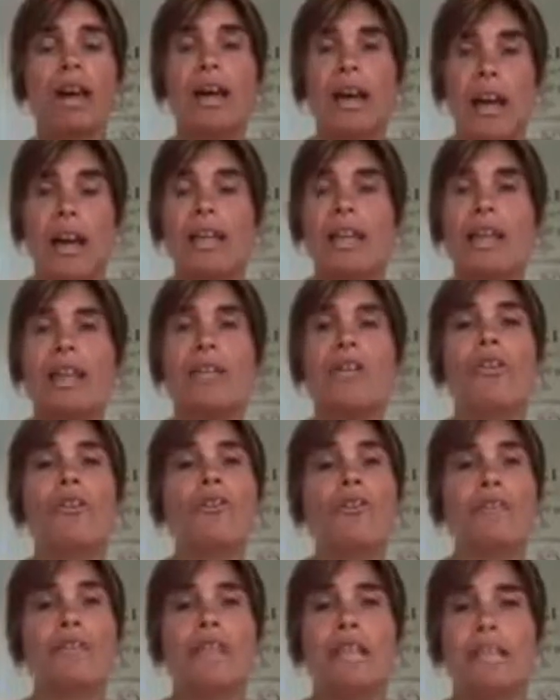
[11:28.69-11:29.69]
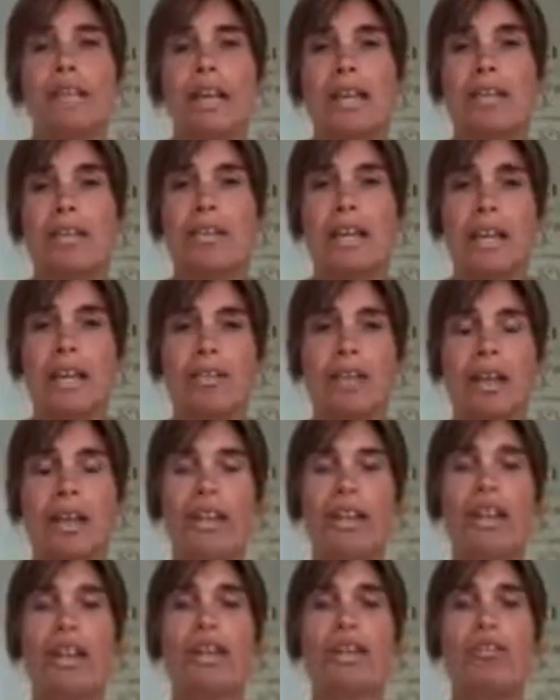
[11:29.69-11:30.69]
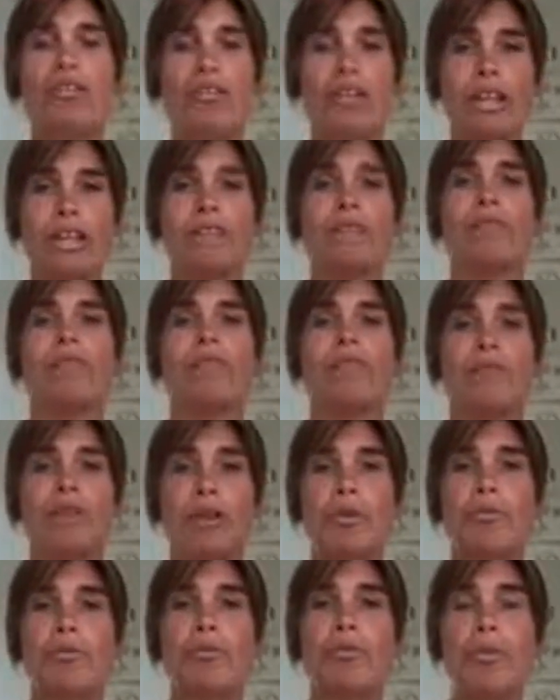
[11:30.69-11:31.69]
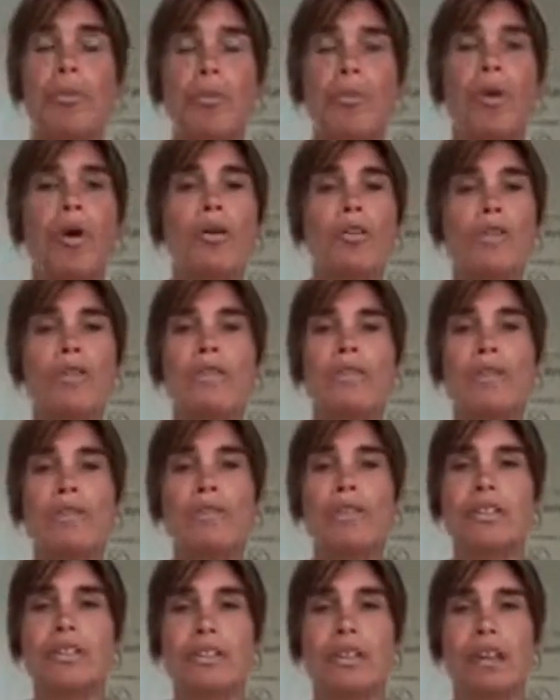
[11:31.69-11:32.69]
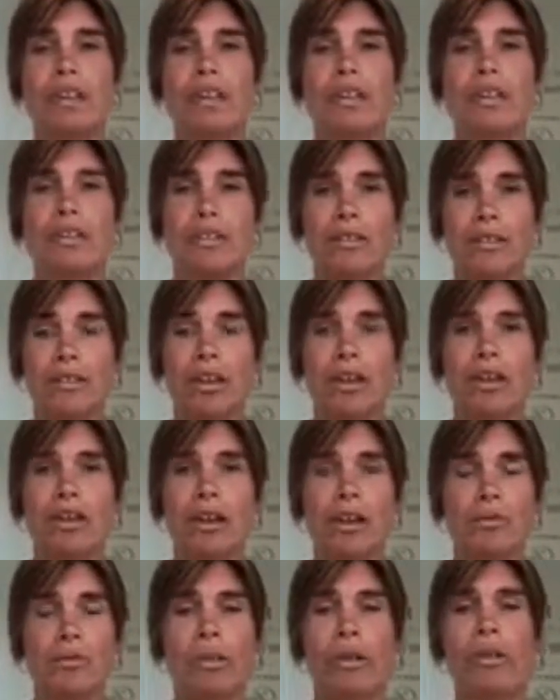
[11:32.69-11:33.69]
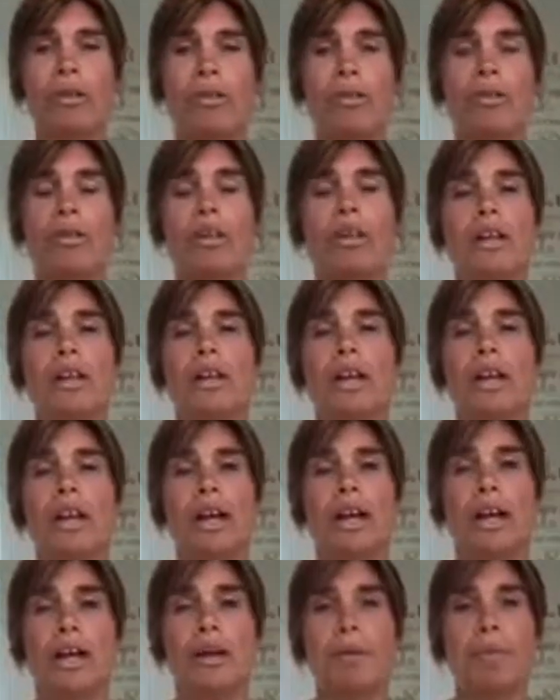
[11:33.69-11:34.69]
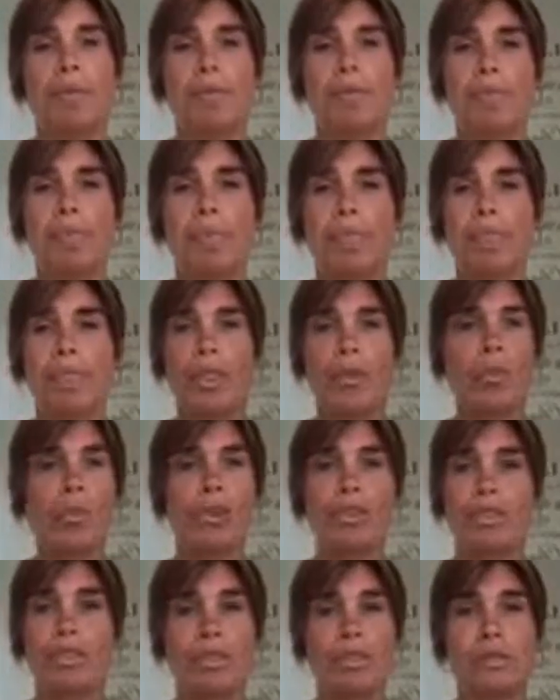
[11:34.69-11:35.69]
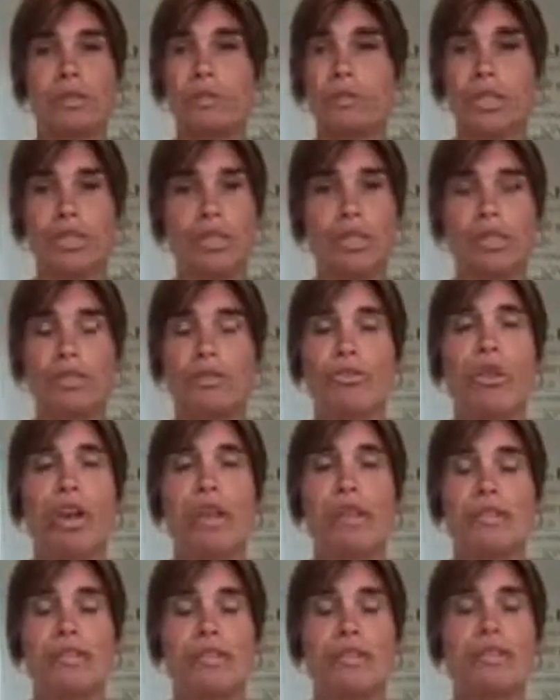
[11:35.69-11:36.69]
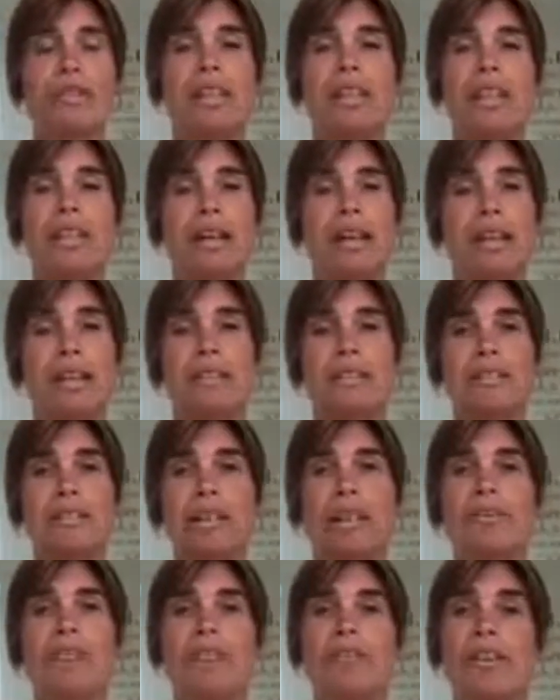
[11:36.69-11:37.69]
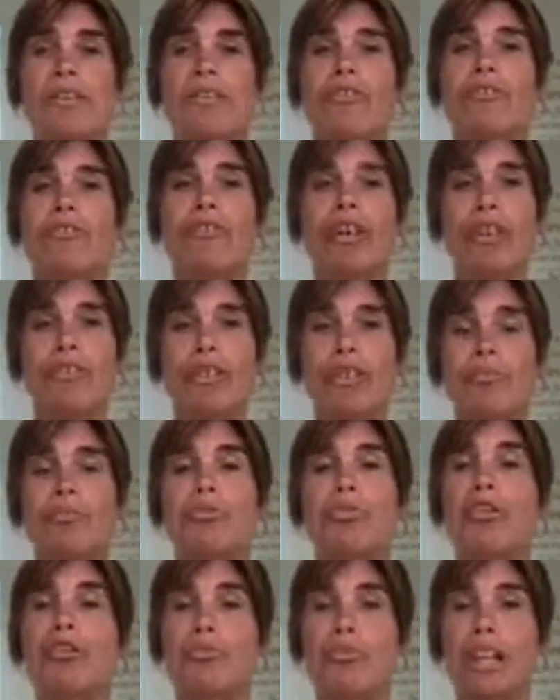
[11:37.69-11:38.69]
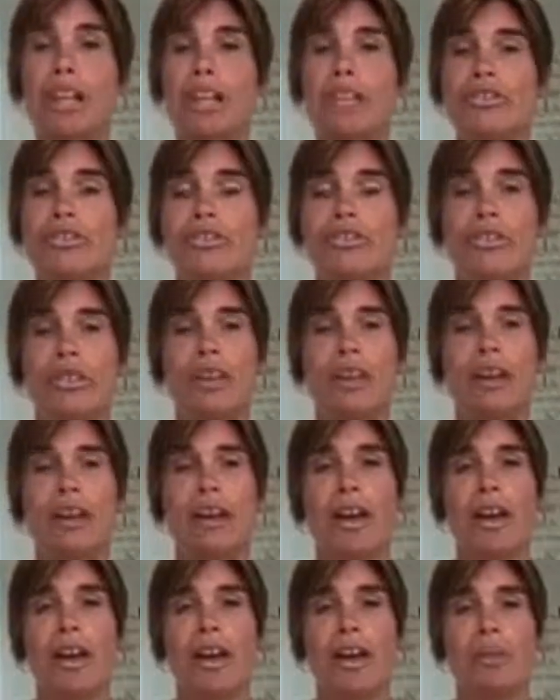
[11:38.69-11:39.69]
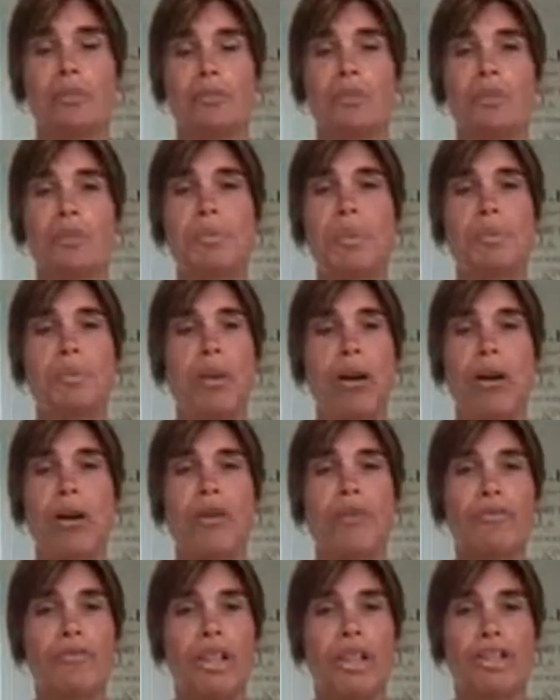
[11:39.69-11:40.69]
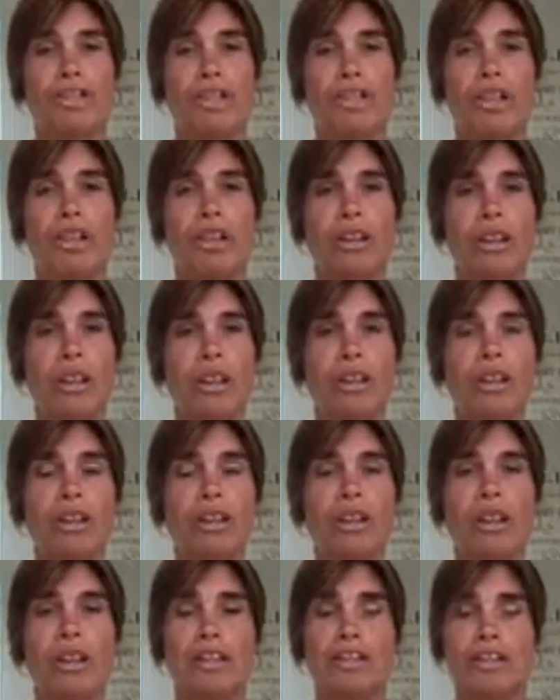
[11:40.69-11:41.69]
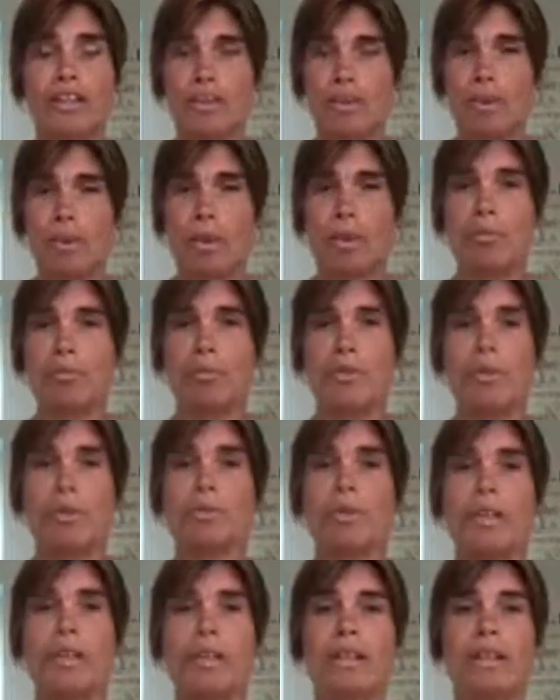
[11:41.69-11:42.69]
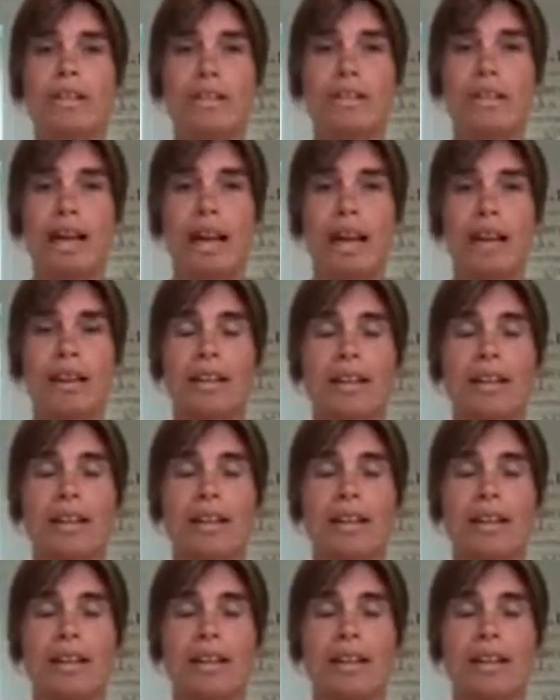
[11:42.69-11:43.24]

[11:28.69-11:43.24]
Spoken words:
and then obviously they kind of like increase and feel more positive as they go along, which is great to see, and I feel very privileged to be part of that journey and to be able to witness that.